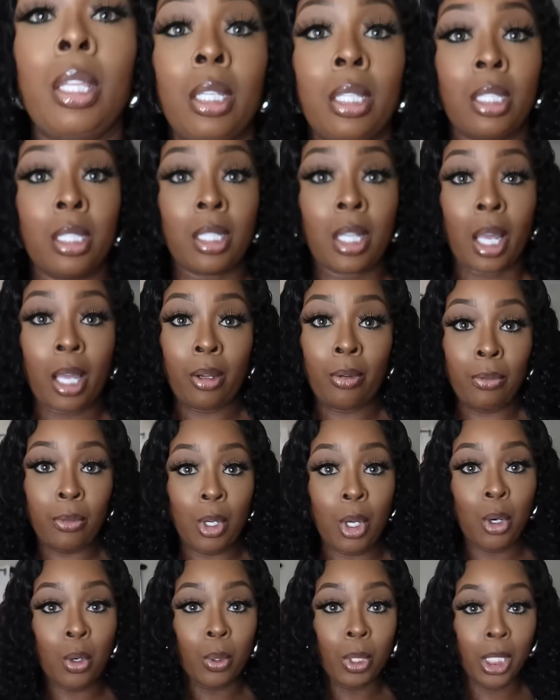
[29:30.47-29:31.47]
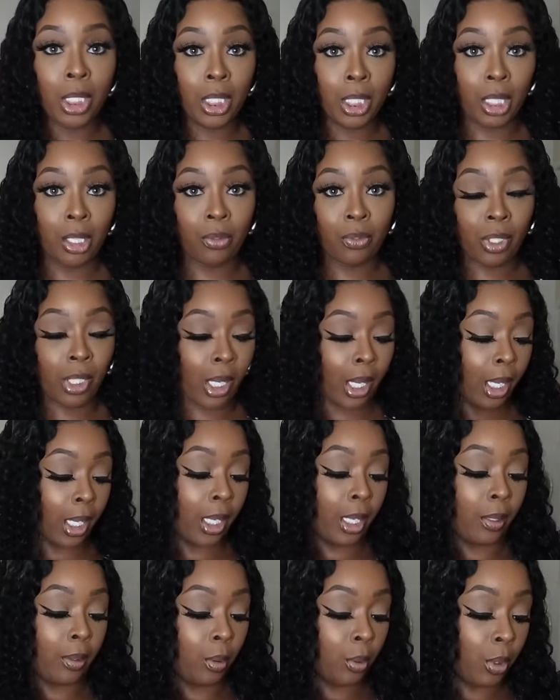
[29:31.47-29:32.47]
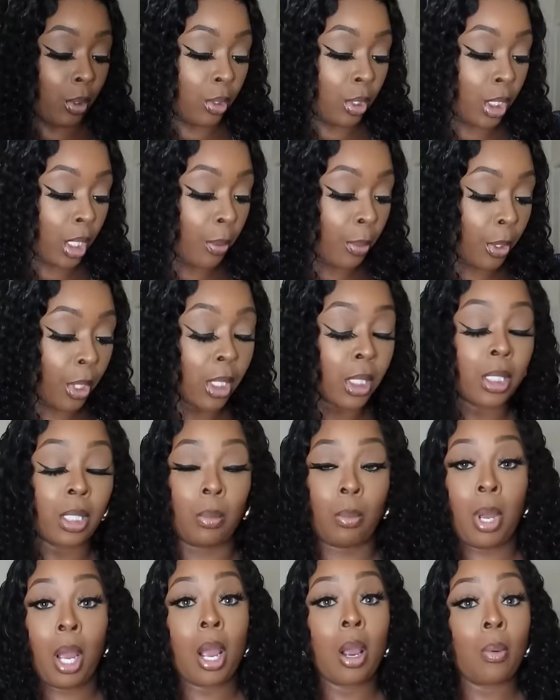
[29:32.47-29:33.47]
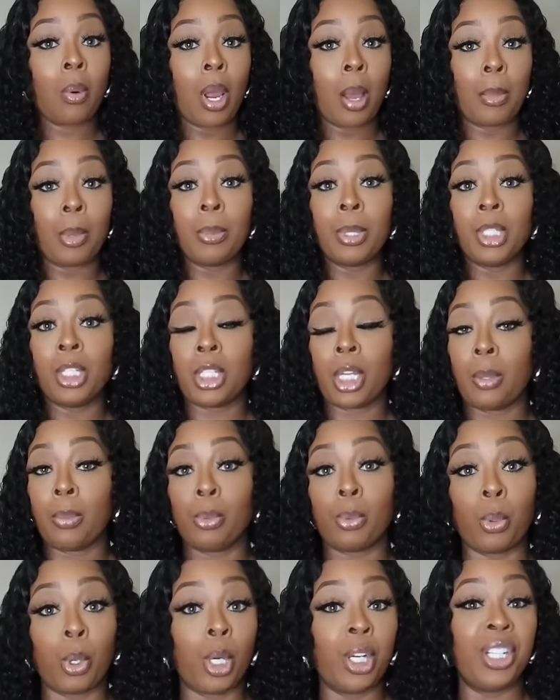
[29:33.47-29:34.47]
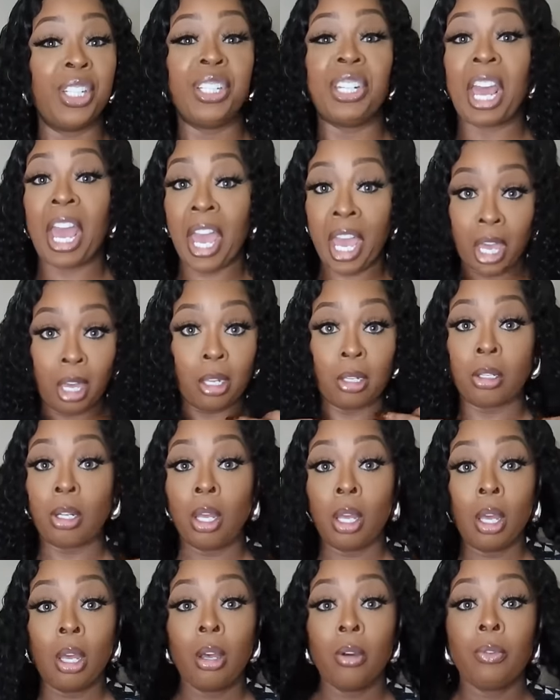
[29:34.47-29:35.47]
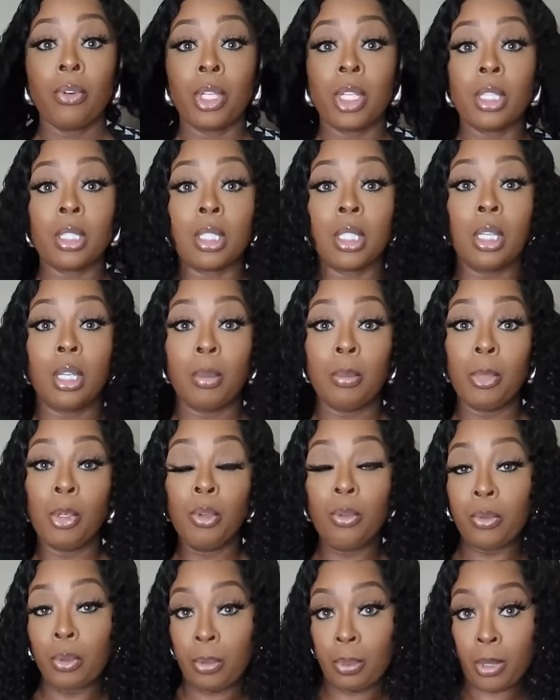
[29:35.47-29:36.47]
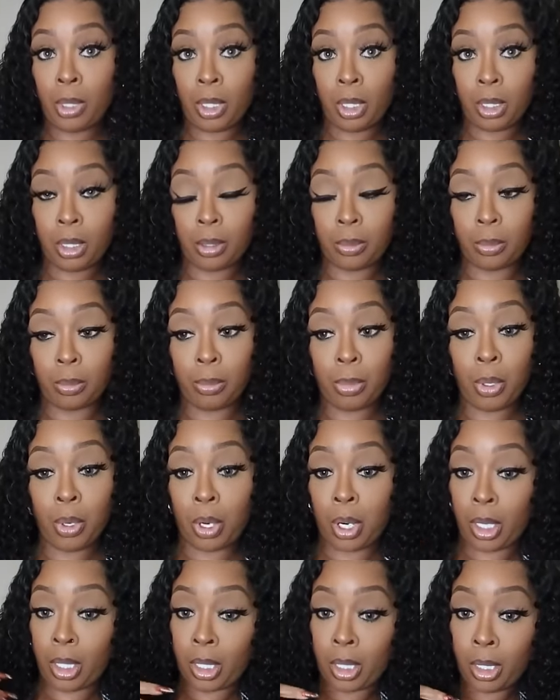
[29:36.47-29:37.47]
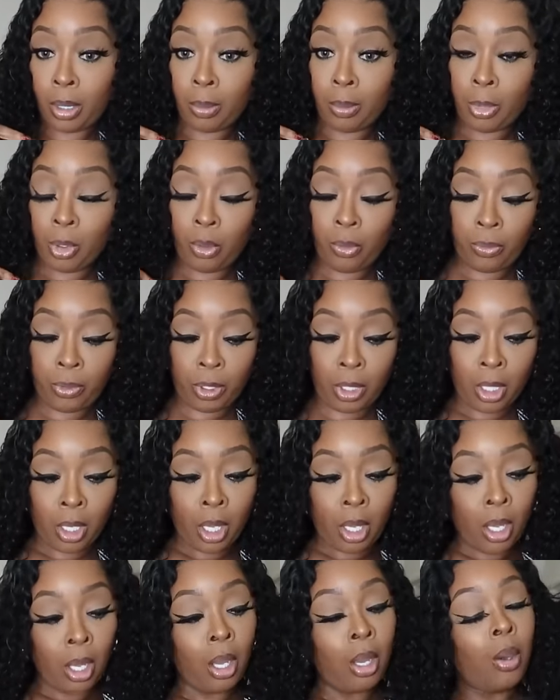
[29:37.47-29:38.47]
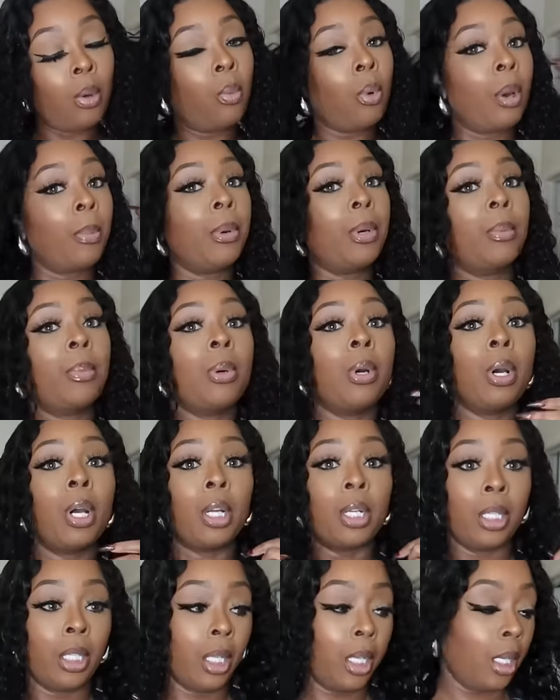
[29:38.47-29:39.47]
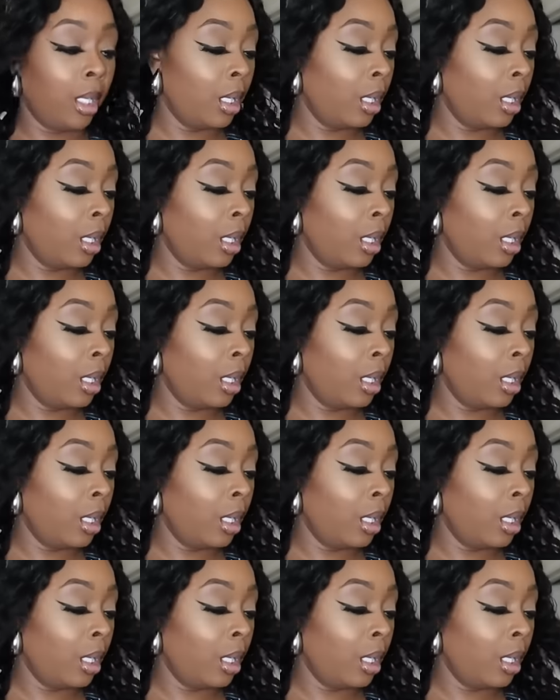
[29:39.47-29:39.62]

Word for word: this is like flowy, giving. I ain't have to wear no shaper because tomorrow I'm going to be shaped right down for this uh, movie um, party, movie wrap-up party.